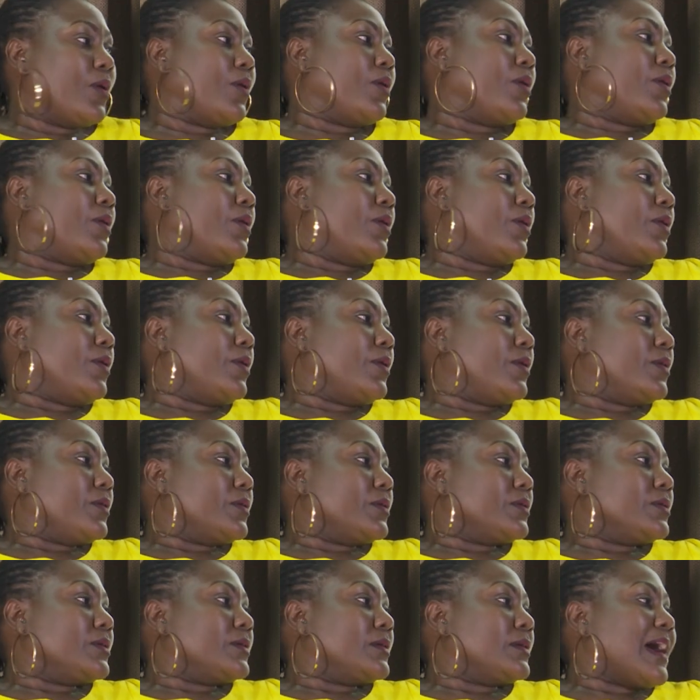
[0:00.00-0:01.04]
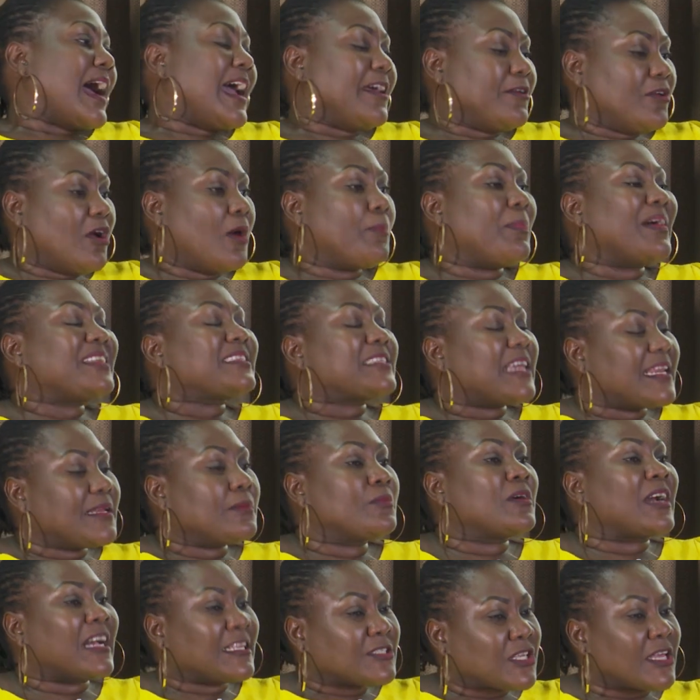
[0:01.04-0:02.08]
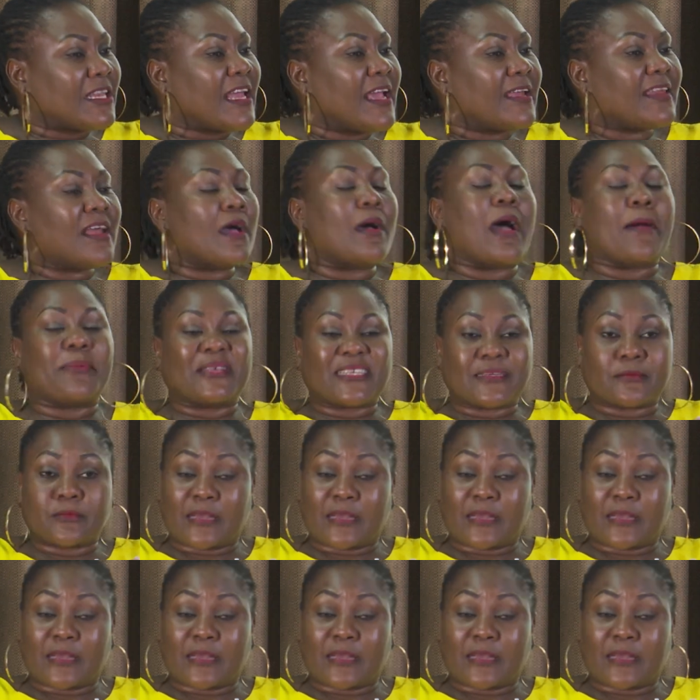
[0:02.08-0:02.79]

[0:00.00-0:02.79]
to be validating. I know, but tell him because you're